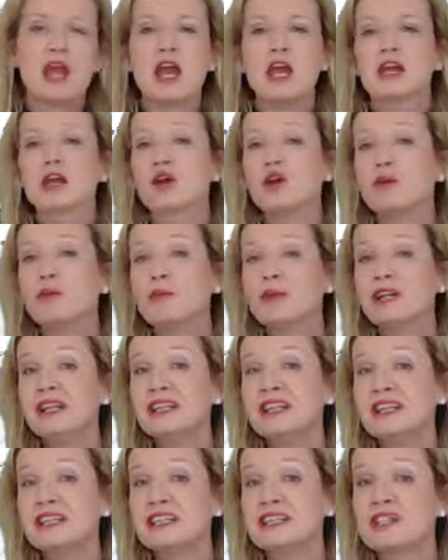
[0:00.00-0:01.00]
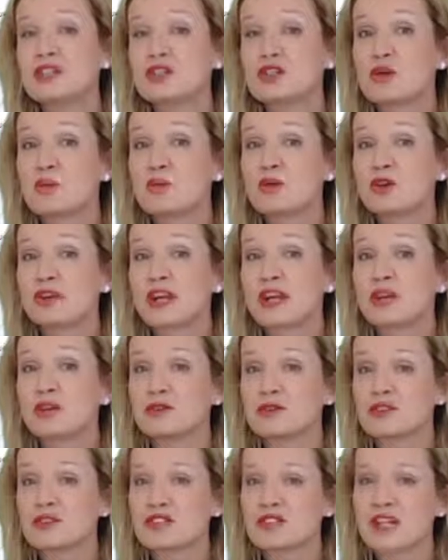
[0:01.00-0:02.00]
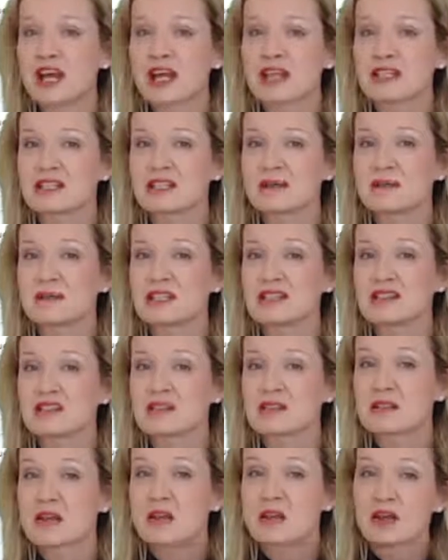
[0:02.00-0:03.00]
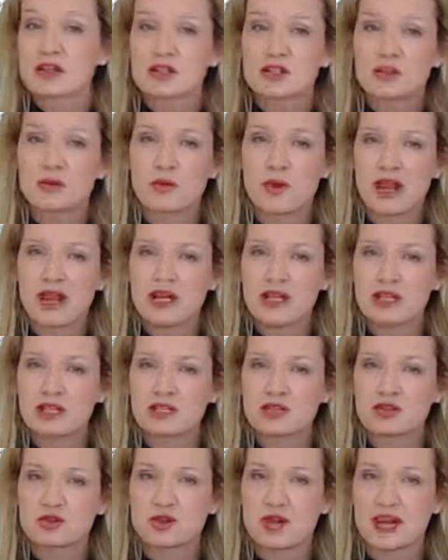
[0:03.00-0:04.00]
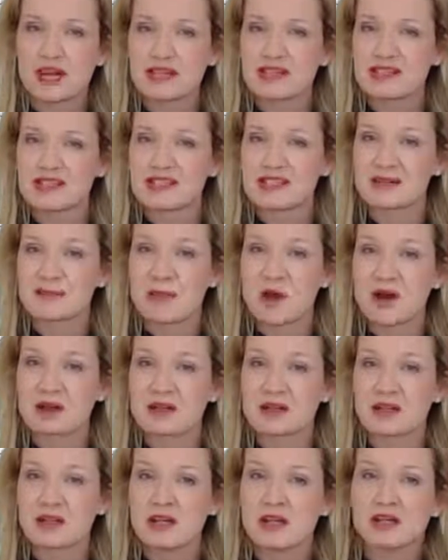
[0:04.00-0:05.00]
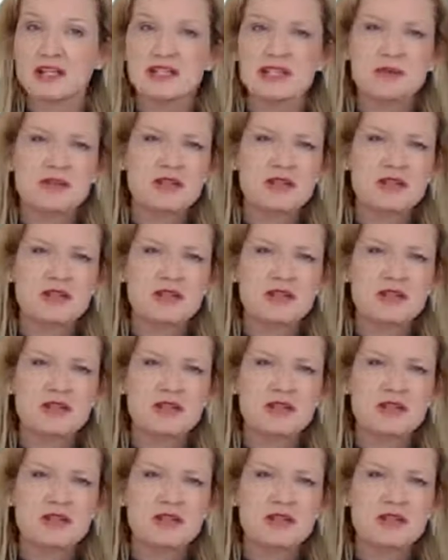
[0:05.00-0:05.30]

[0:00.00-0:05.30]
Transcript: A company needs someone that understands the business. So when a trend is spotted, the